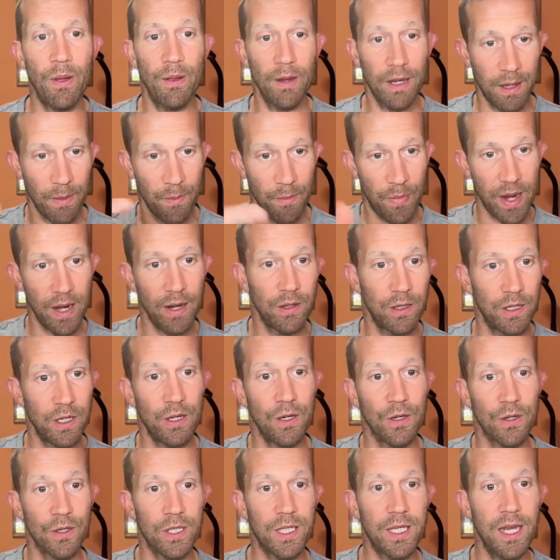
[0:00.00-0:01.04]
compared to
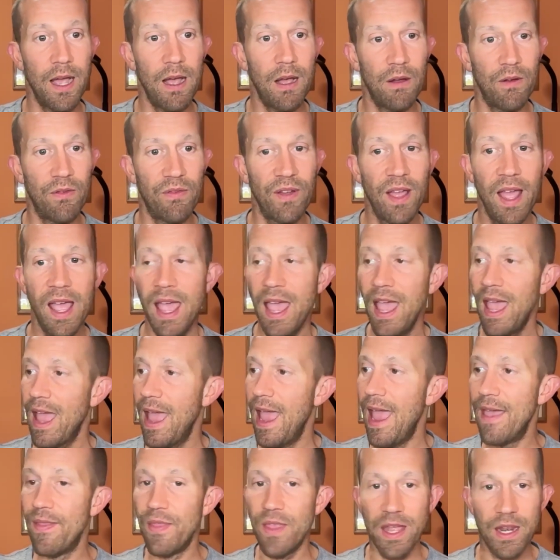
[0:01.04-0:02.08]
yourself,
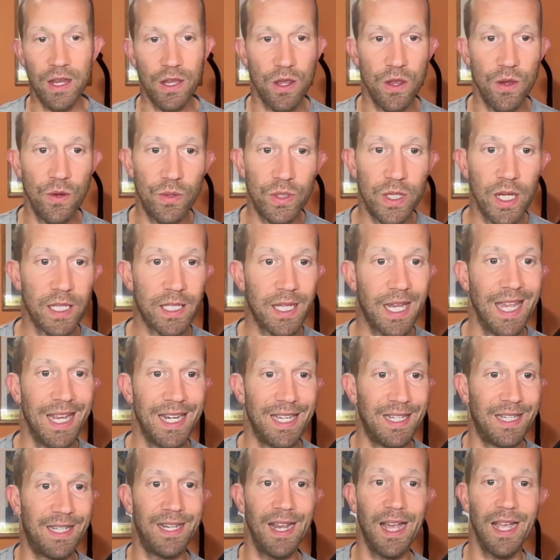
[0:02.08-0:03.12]
and then you just
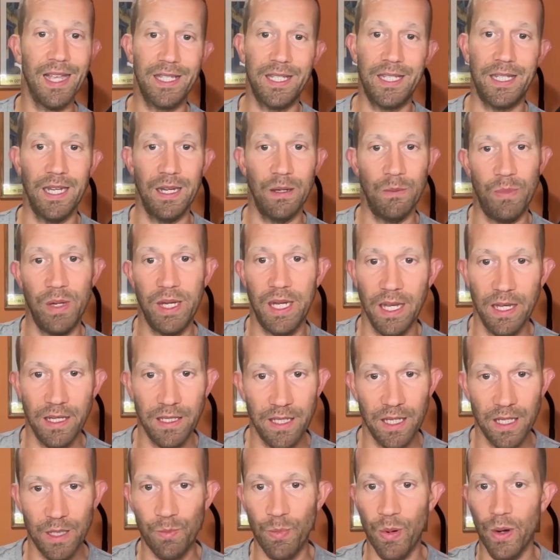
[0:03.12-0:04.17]
get dusted because
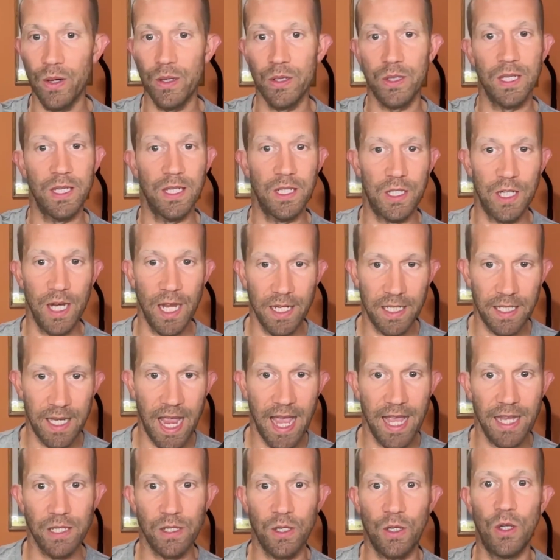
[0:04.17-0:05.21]
this person just
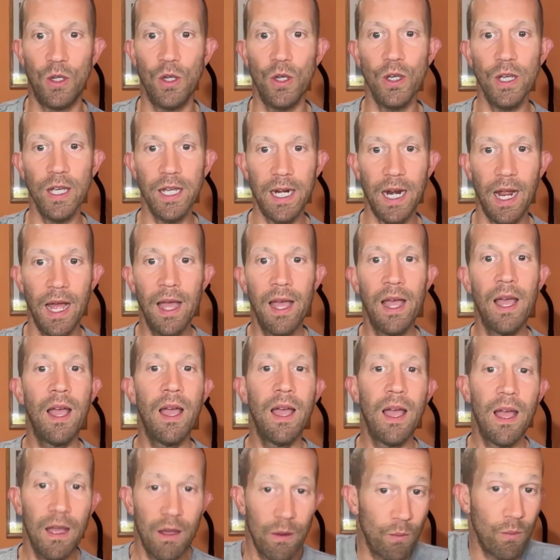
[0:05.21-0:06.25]
has good,
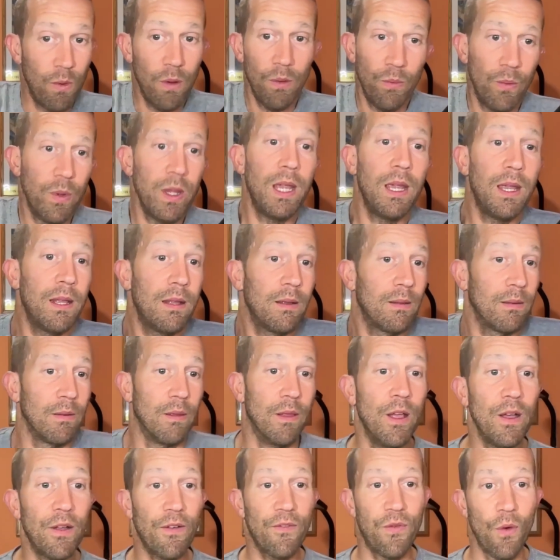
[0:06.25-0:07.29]
what we
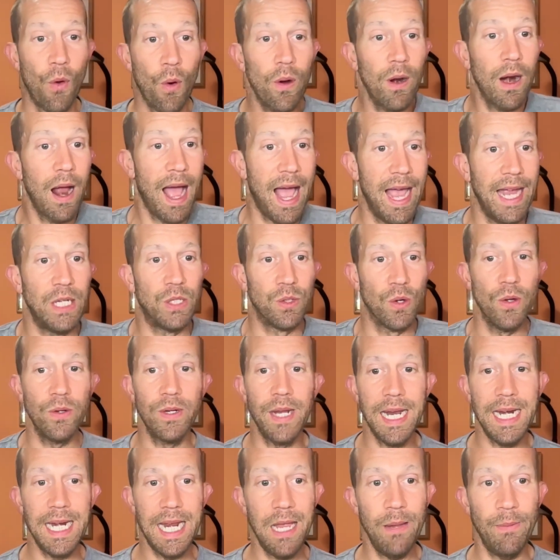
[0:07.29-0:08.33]
look for,
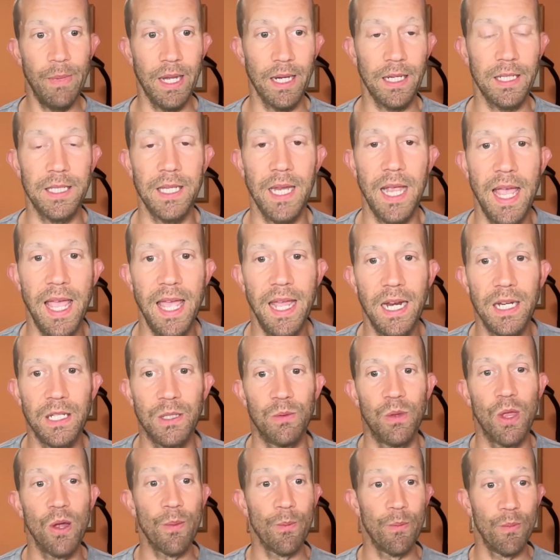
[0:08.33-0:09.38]
hydrodynamics, and it's
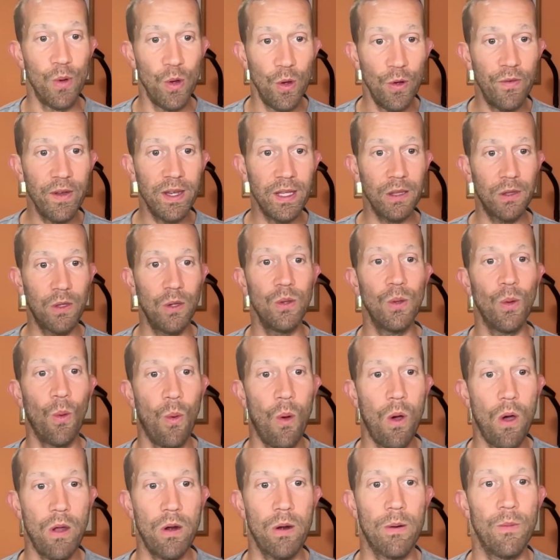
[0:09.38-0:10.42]
they're moving through the
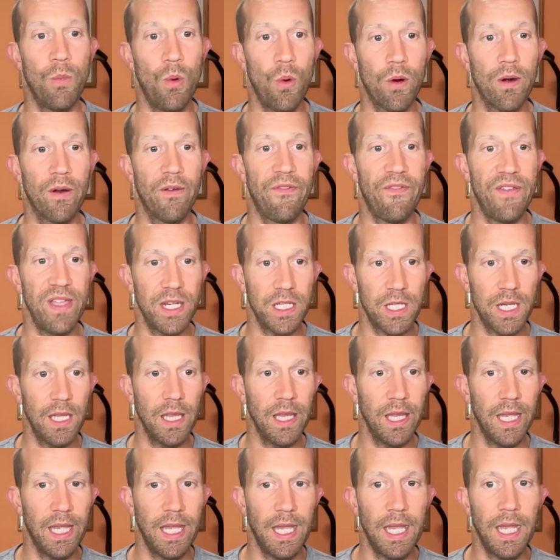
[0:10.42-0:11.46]
water more
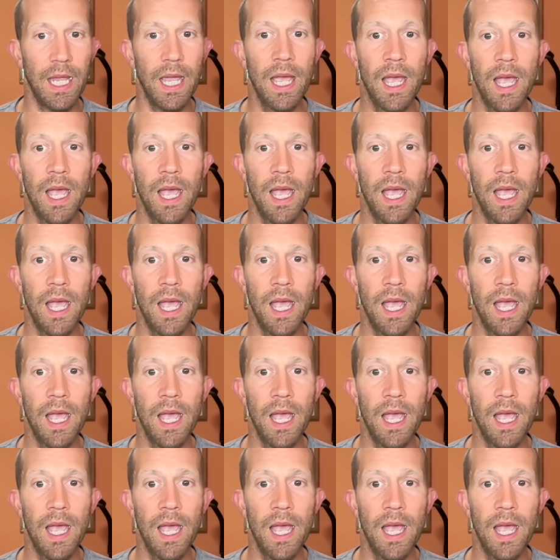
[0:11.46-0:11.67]
efficiently